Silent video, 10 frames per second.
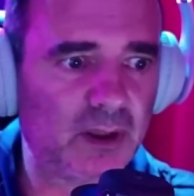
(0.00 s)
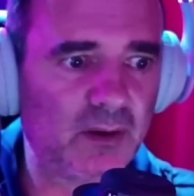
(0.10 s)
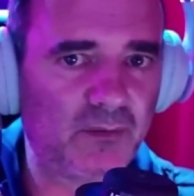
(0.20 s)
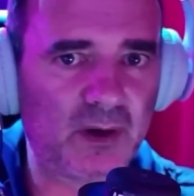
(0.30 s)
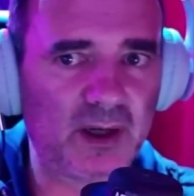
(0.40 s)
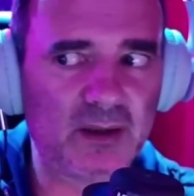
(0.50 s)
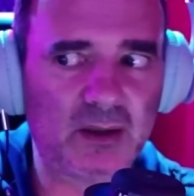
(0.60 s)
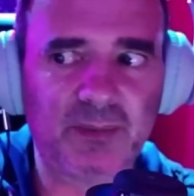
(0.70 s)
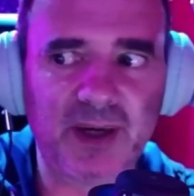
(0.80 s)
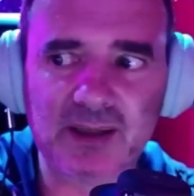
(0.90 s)

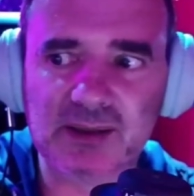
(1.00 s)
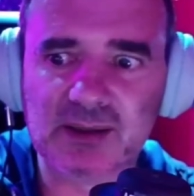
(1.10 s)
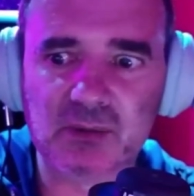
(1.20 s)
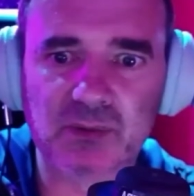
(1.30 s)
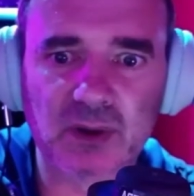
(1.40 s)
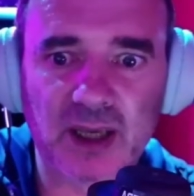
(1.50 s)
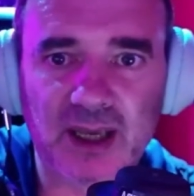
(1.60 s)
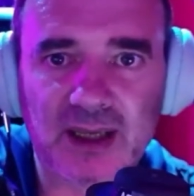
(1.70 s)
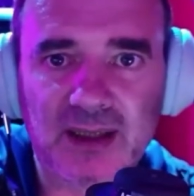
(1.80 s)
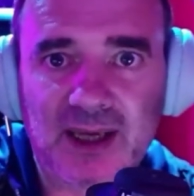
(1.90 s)
400 bucks,
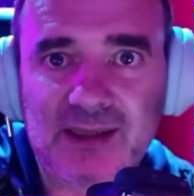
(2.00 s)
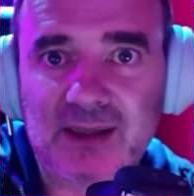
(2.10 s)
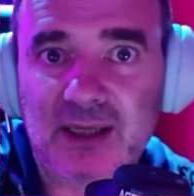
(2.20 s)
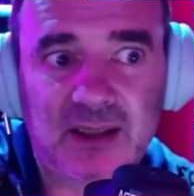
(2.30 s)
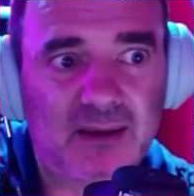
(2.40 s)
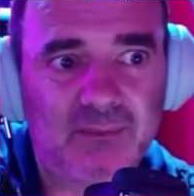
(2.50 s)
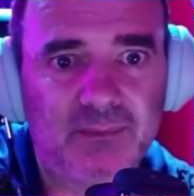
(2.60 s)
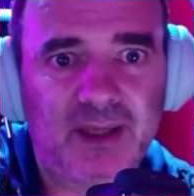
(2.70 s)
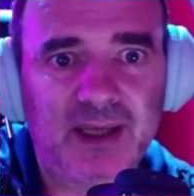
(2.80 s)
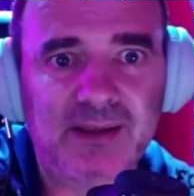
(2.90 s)
uh, it, has, it
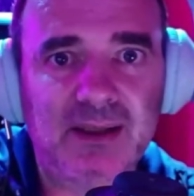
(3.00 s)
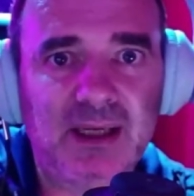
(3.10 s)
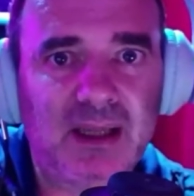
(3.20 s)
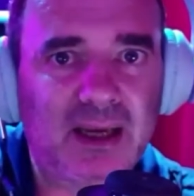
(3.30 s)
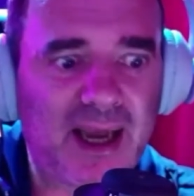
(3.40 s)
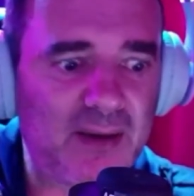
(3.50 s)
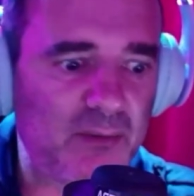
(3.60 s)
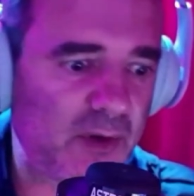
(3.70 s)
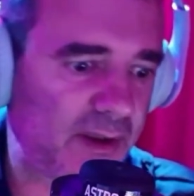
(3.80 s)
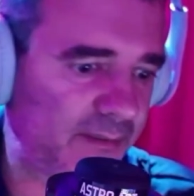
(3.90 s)
doesn't need a
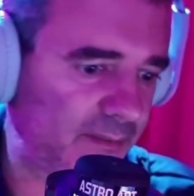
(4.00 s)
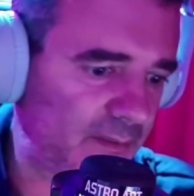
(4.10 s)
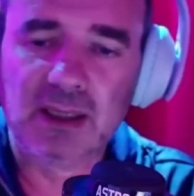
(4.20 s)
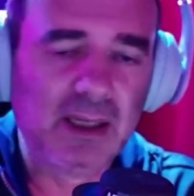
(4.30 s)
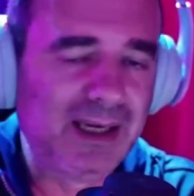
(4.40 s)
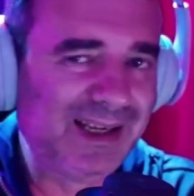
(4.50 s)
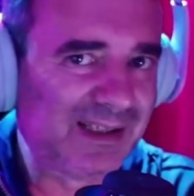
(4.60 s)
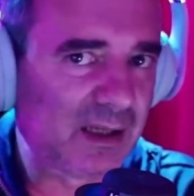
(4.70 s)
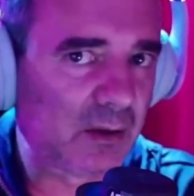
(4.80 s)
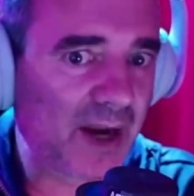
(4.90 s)
camera.
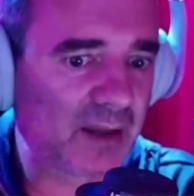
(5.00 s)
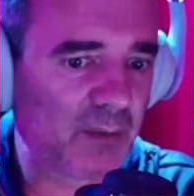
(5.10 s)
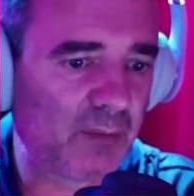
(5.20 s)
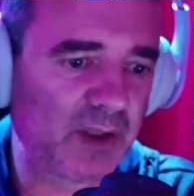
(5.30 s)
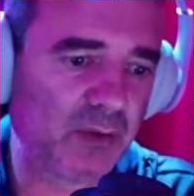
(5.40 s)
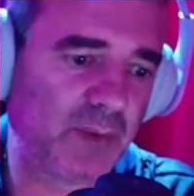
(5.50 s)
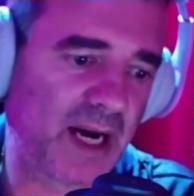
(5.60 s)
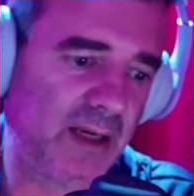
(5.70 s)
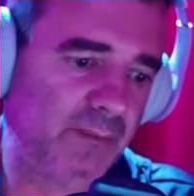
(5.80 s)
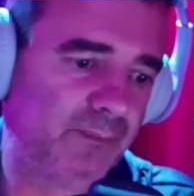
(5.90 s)
It's the right moment to buy.